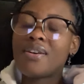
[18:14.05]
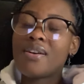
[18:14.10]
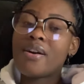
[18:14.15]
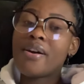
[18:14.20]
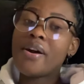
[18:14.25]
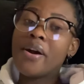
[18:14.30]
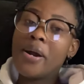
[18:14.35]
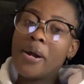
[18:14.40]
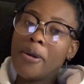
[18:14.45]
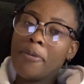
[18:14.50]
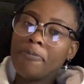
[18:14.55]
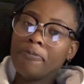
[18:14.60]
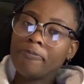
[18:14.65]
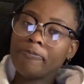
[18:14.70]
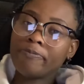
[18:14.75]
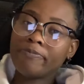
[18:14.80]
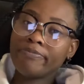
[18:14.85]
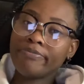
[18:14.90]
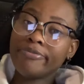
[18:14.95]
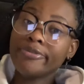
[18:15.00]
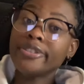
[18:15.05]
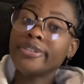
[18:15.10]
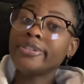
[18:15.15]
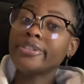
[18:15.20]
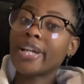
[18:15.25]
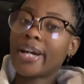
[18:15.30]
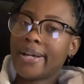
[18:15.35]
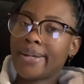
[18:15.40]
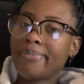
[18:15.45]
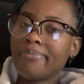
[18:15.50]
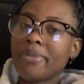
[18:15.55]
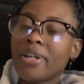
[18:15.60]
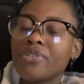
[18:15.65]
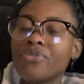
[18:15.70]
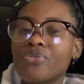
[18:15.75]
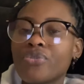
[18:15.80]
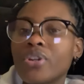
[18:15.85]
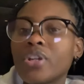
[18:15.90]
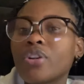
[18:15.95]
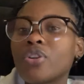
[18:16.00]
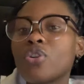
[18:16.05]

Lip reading: and drink